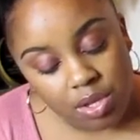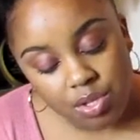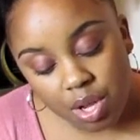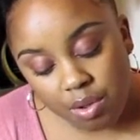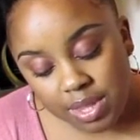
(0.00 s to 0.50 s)

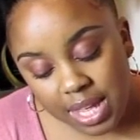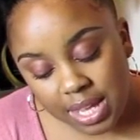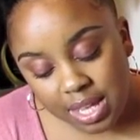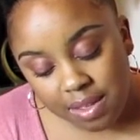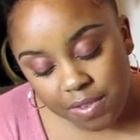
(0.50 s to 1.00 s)
Don't they
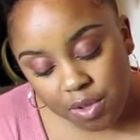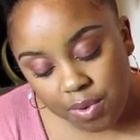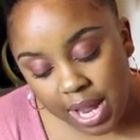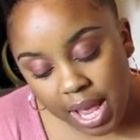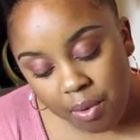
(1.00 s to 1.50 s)
give you
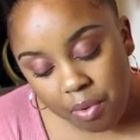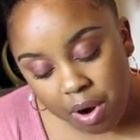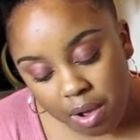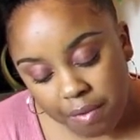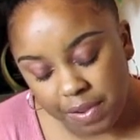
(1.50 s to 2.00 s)
an hour
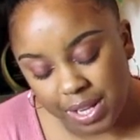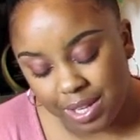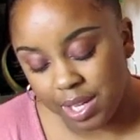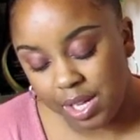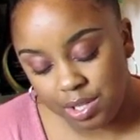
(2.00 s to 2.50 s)
off for
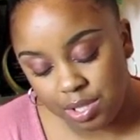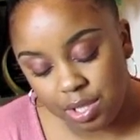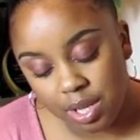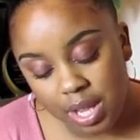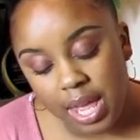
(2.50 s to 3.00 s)
lunch?
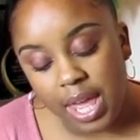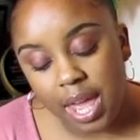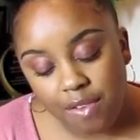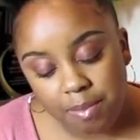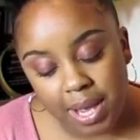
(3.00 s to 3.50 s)

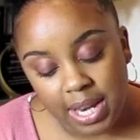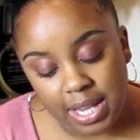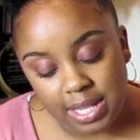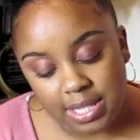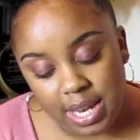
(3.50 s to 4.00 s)

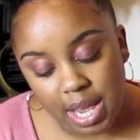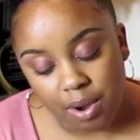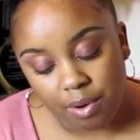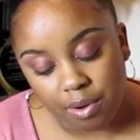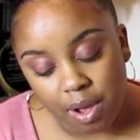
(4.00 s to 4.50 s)
Everybody eats an
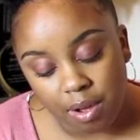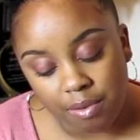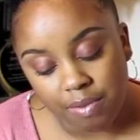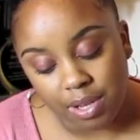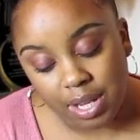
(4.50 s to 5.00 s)
hour
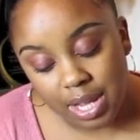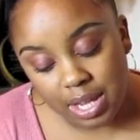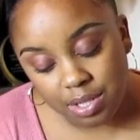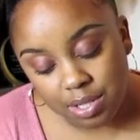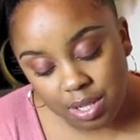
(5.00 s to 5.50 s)
off for
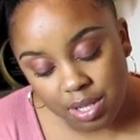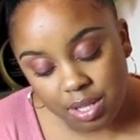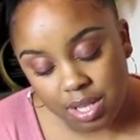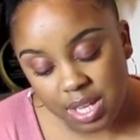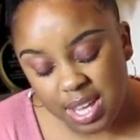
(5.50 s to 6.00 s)
lunch.
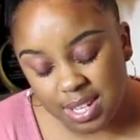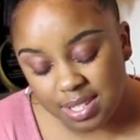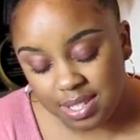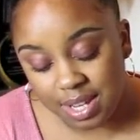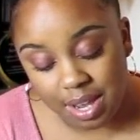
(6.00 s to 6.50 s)
The kid
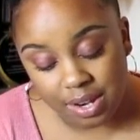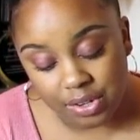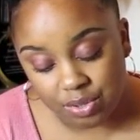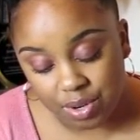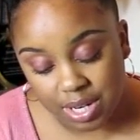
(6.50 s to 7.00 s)
stared at
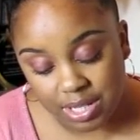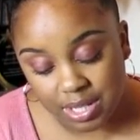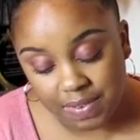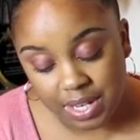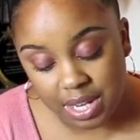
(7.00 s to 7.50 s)
Jordan as
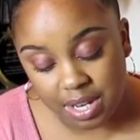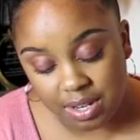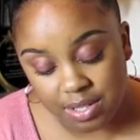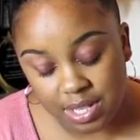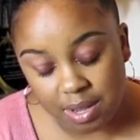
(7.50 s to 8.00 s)
if he didn't
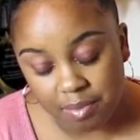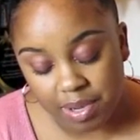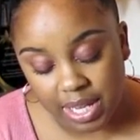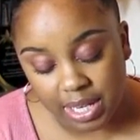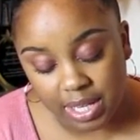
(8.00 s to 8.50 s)
understand
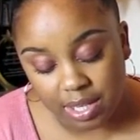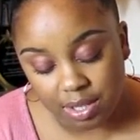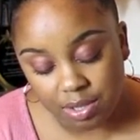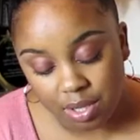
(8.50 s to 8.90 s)
plain English.